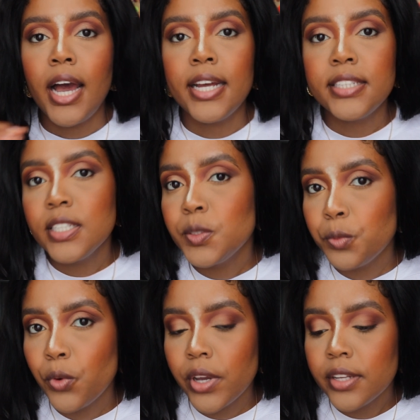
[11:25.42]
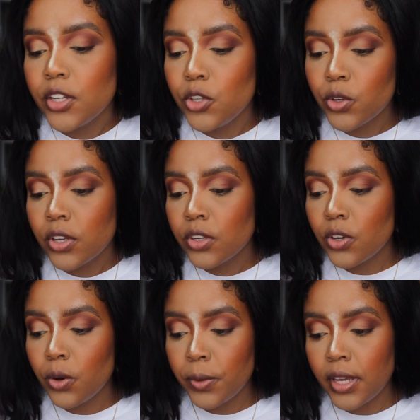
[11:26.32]
at this point, you can
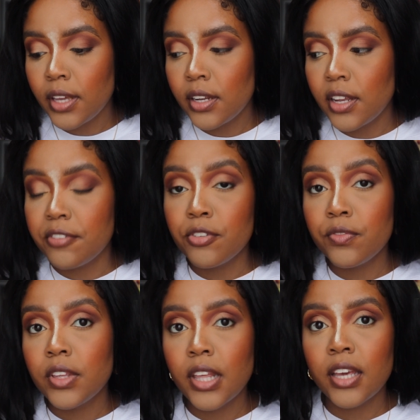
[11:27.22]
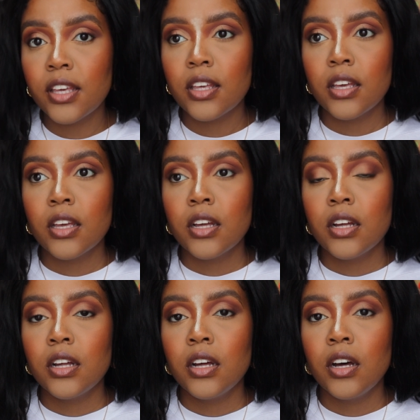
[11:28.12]
go in if you feel like
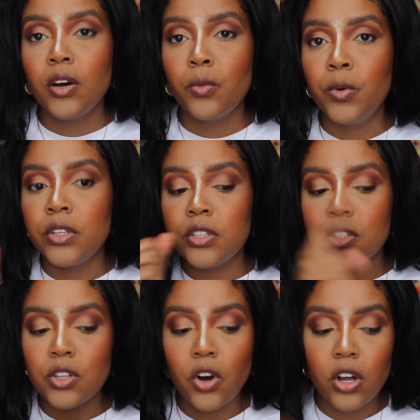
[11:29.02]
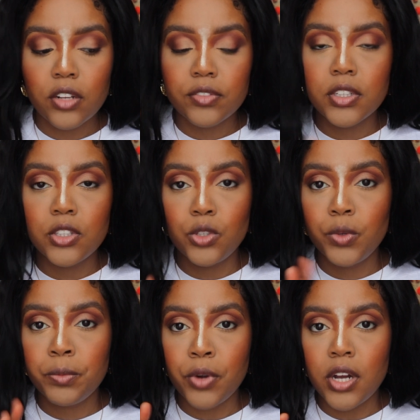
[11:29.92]
with all of the
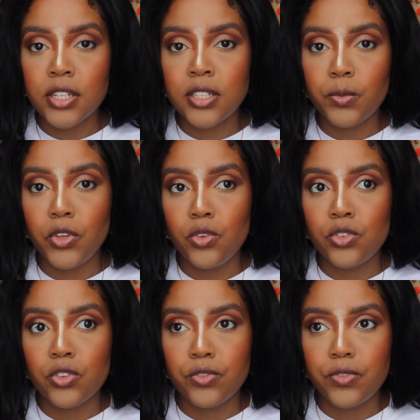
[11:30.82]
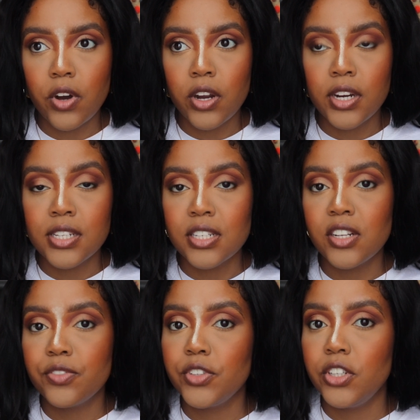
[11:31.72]
dewy products that we use so far is
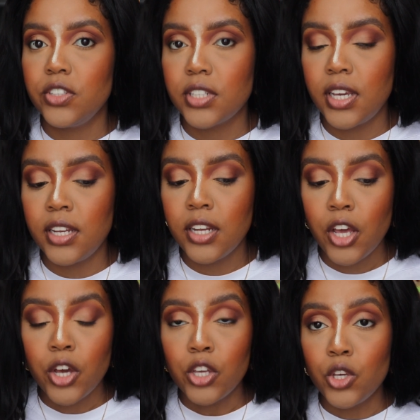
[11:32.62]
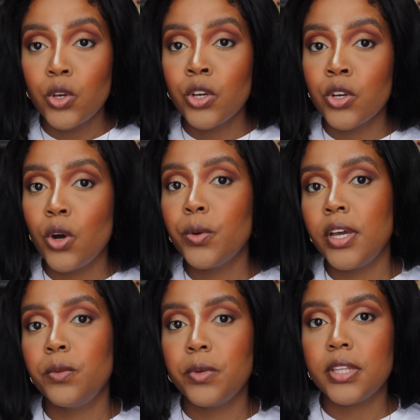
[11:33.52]
enough for your skin. You can go
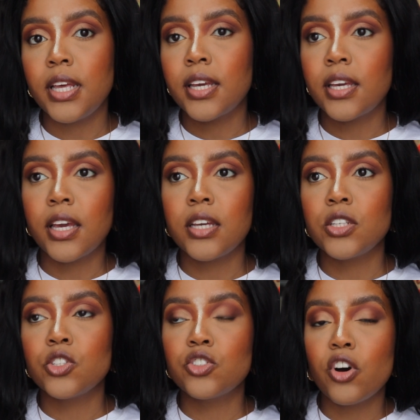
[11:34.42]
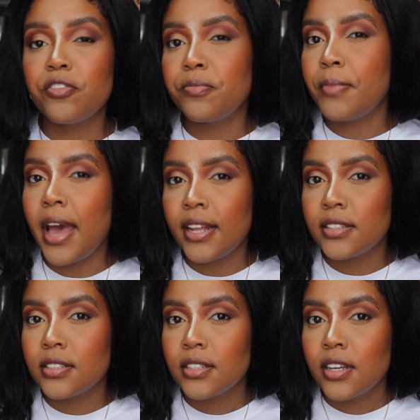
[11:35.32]
in with like a soft
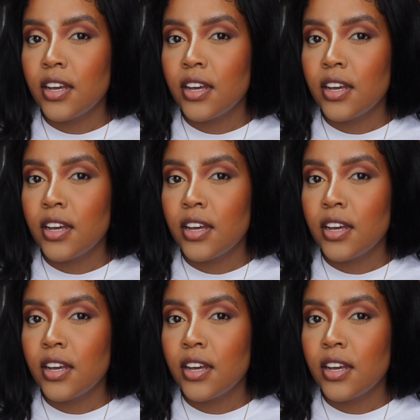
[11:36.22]
matte